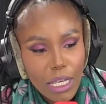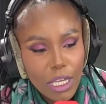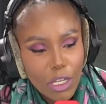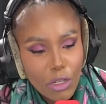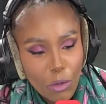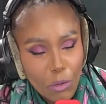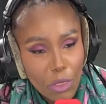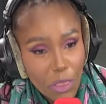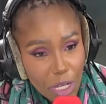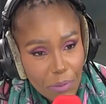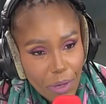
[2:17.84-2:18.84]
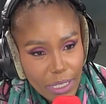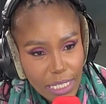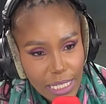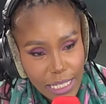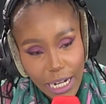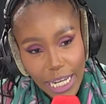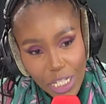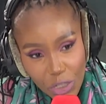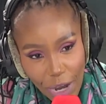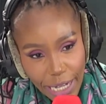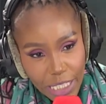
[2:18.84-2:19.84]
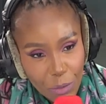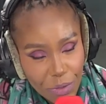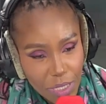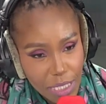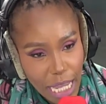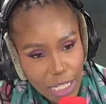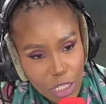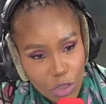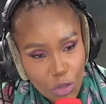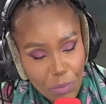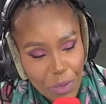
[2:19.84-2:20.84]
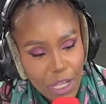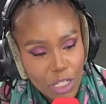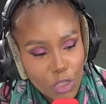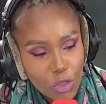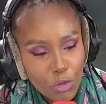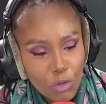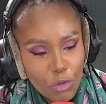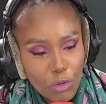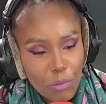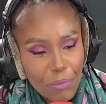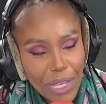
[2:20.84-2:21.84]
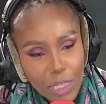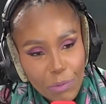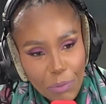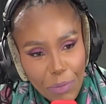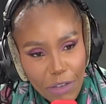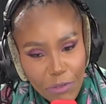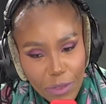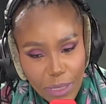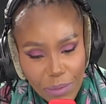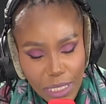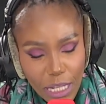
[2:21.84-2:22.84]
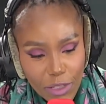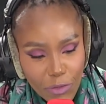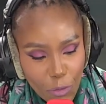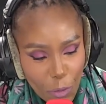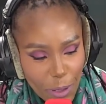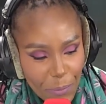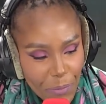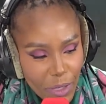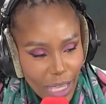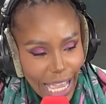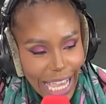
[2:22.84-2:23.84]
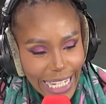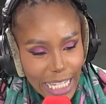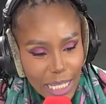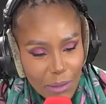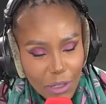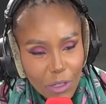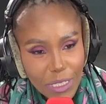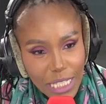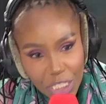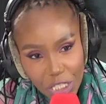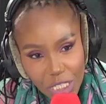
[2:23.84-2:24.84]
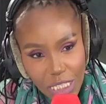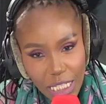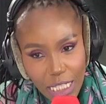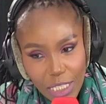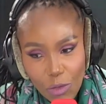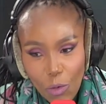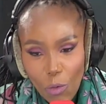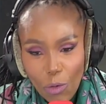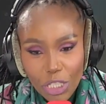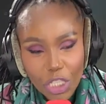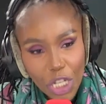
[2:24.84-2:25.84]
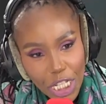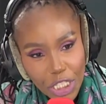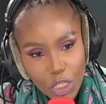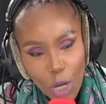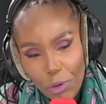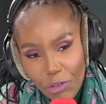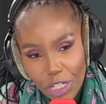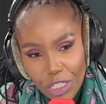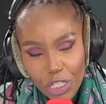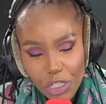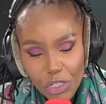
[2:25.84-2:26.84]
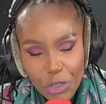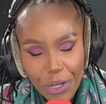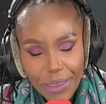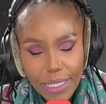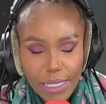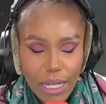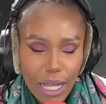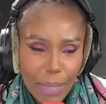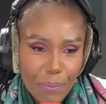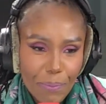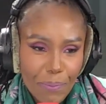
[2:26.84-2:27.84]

you know, third parties that are interacting with the Standard Group to better prepare for themselves for any contingencies or change in operations during this time?